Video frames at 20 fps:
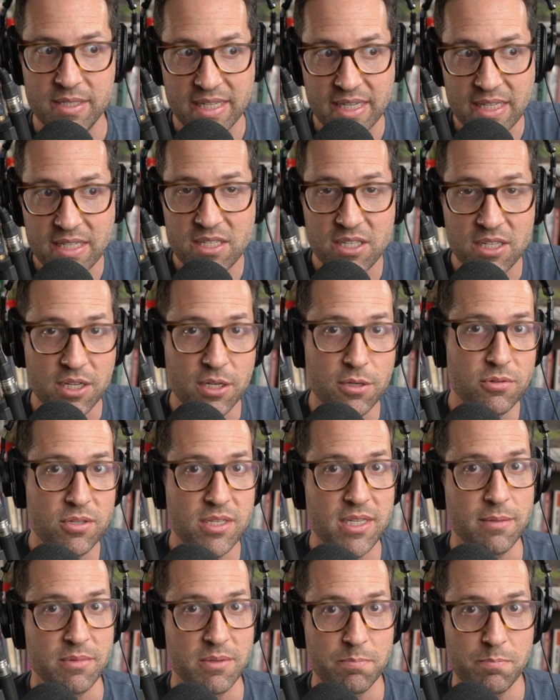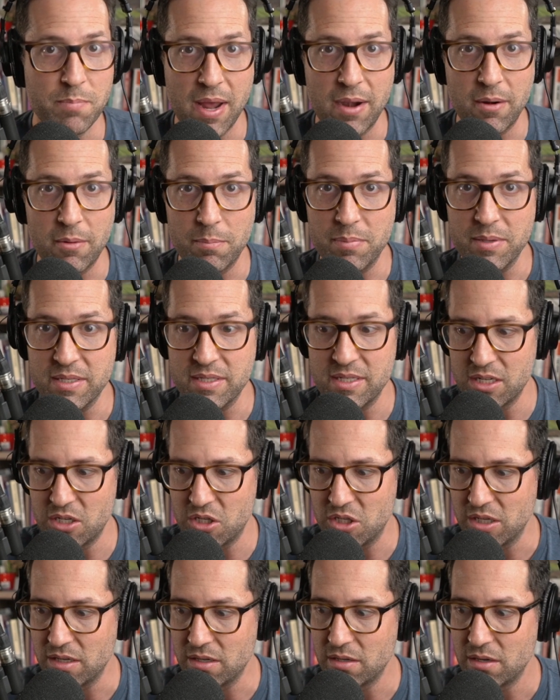TCU seems better
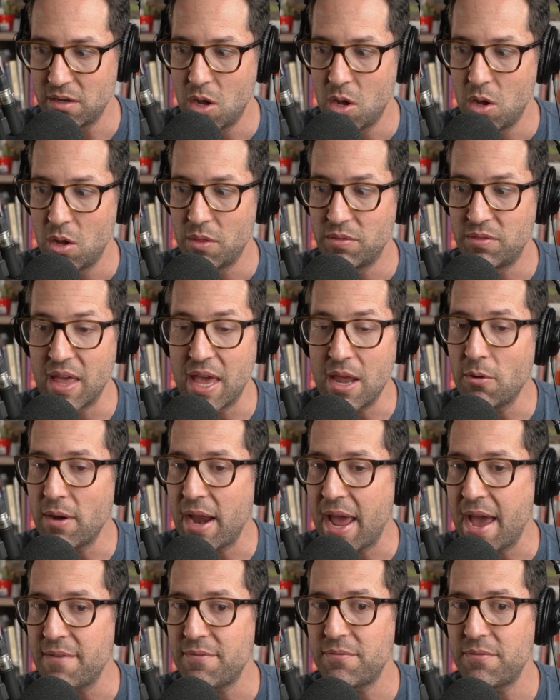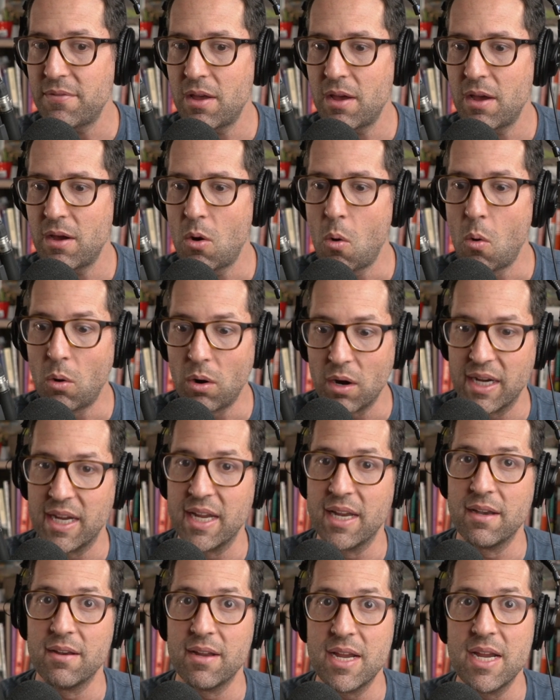positioned. They don't have
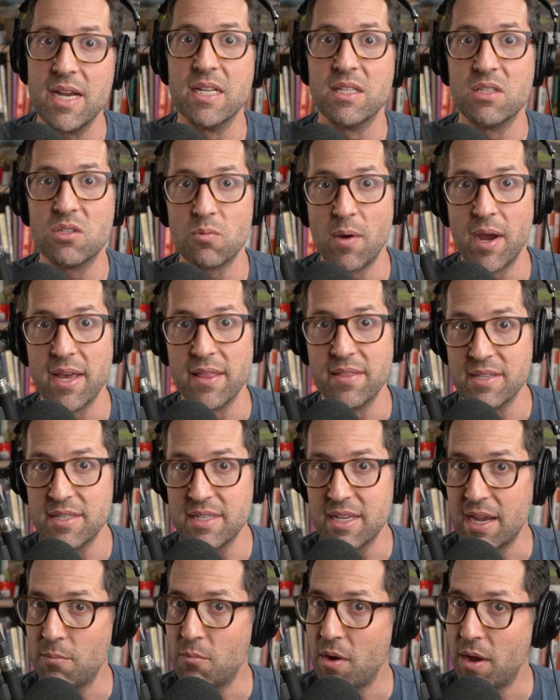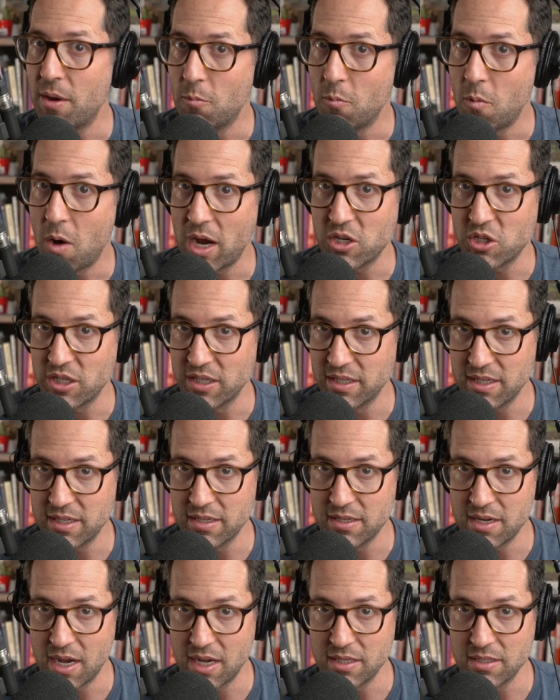Oregon in its way the same way
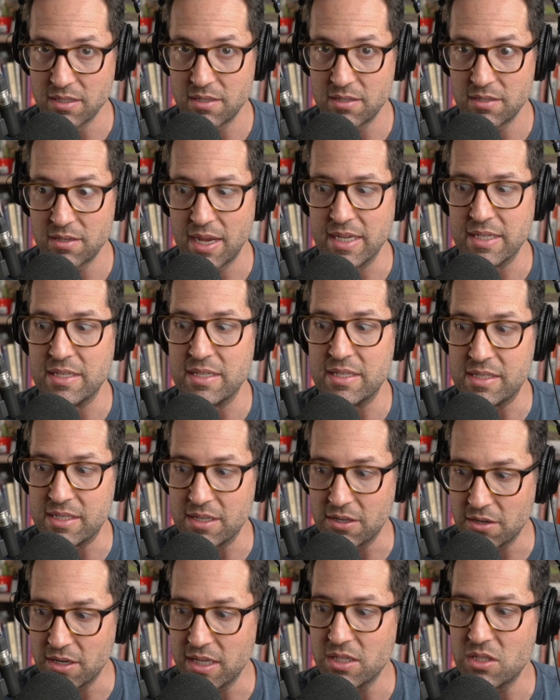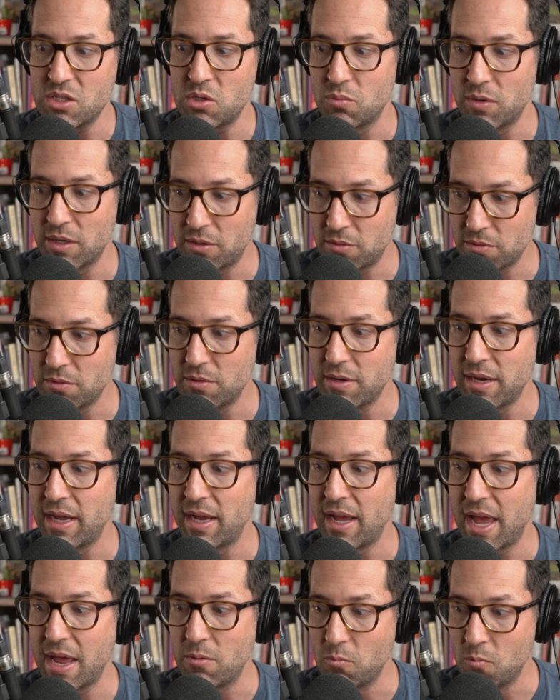Washington does. A serious
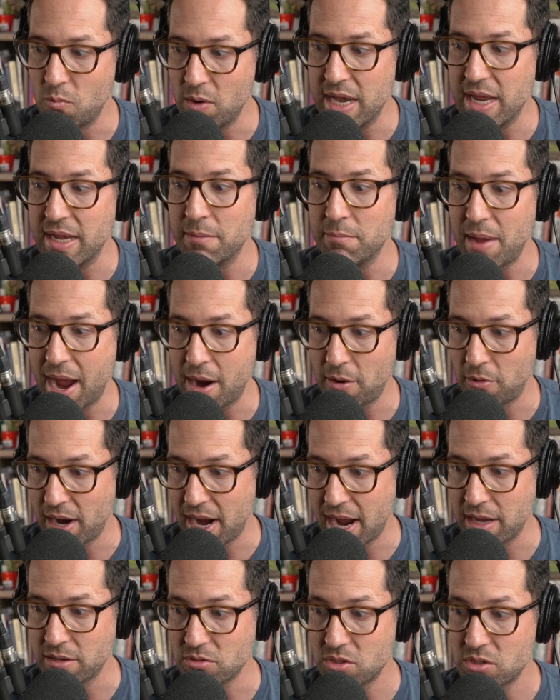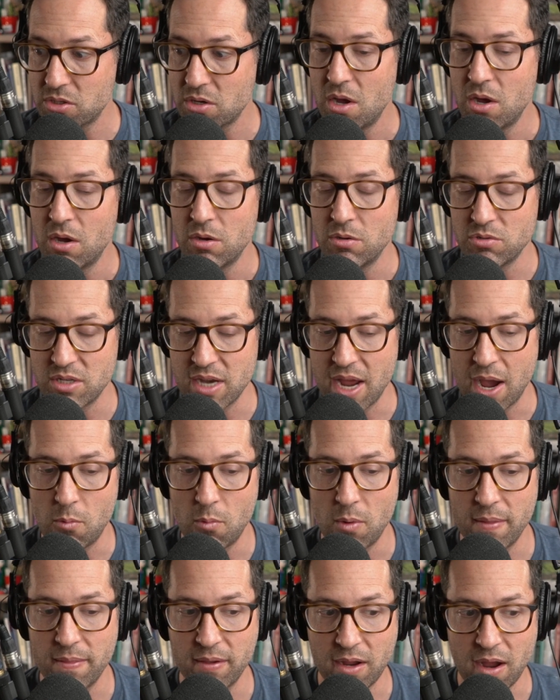recruiting and winning powerhouse who's now
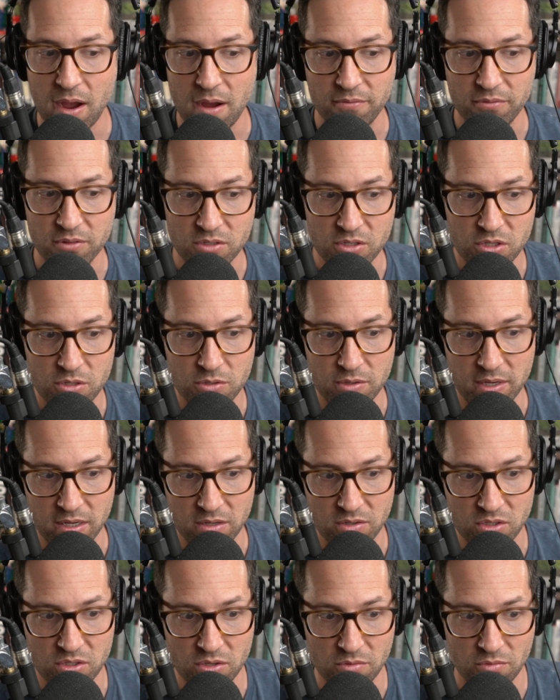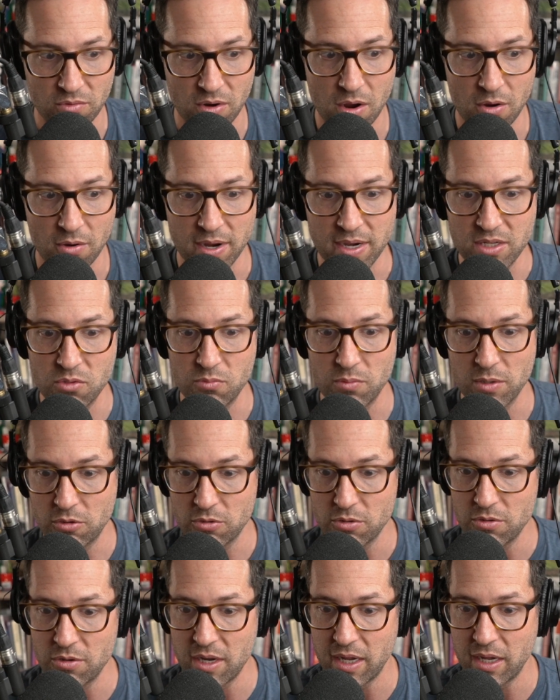won the conference 2 years in a row and is
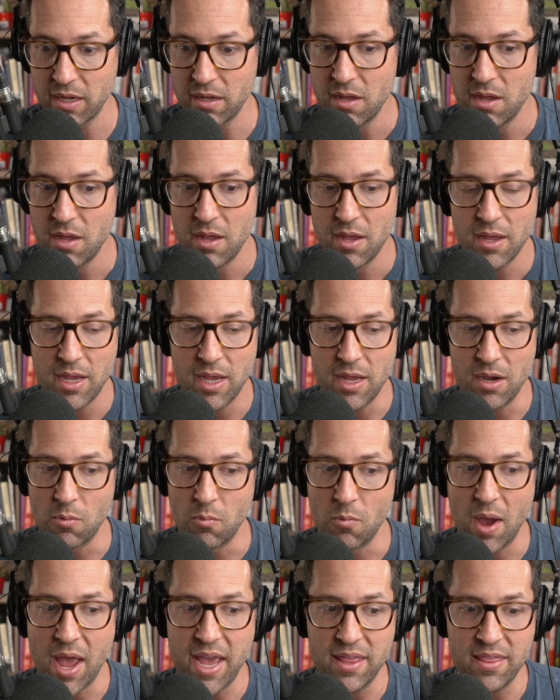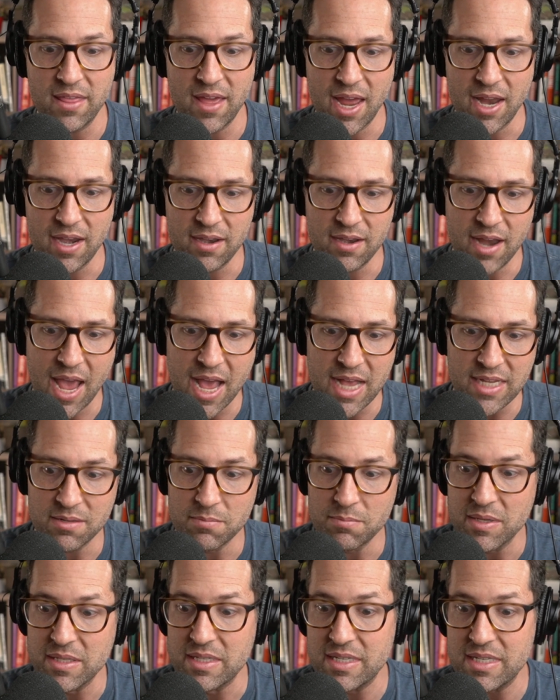recruiting in a way that
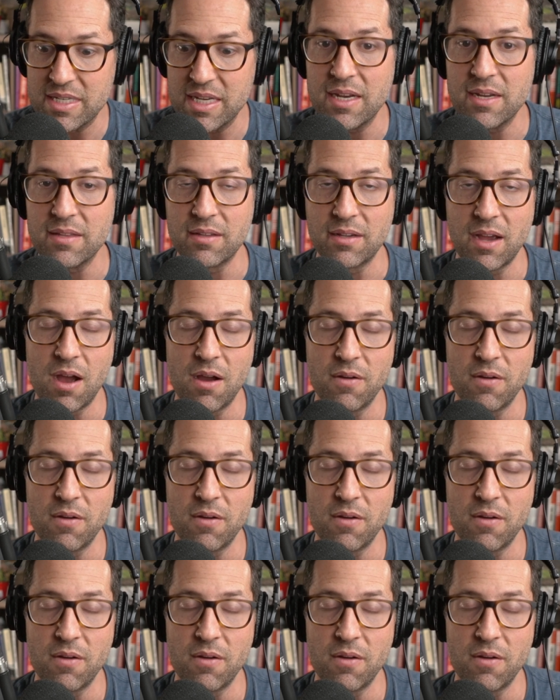hasn't been seen in the